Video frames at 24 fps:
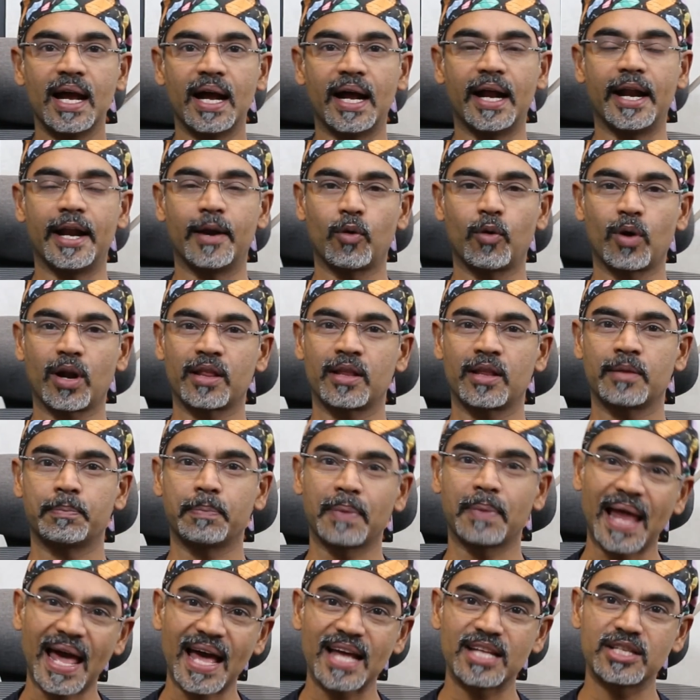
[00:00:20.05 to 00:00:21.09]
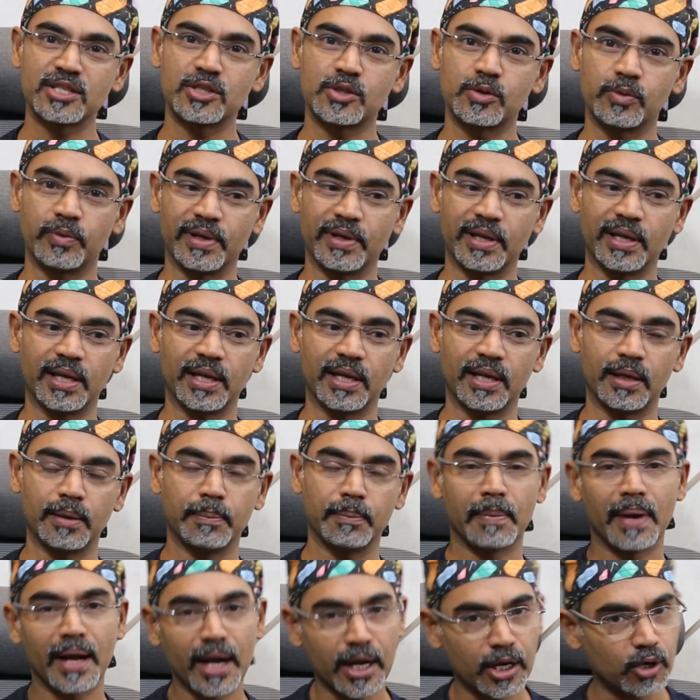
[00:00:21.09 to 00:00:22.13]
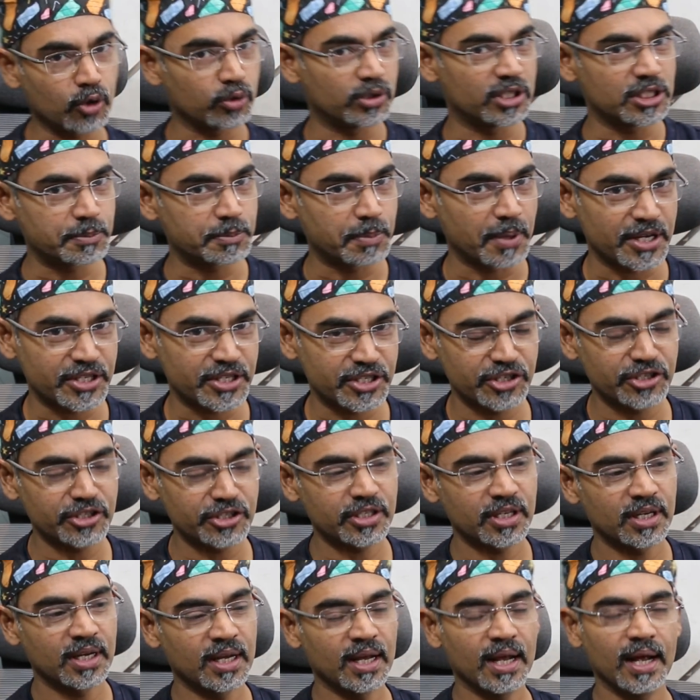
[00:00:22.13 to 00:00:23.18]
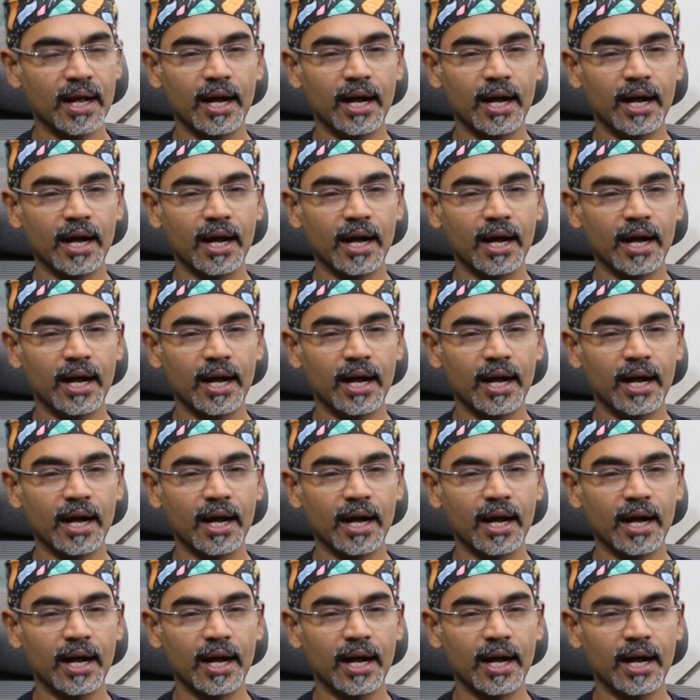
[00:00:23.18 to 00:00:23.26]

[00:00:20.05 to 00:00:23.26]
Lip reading: and what are the plans we made to this patient,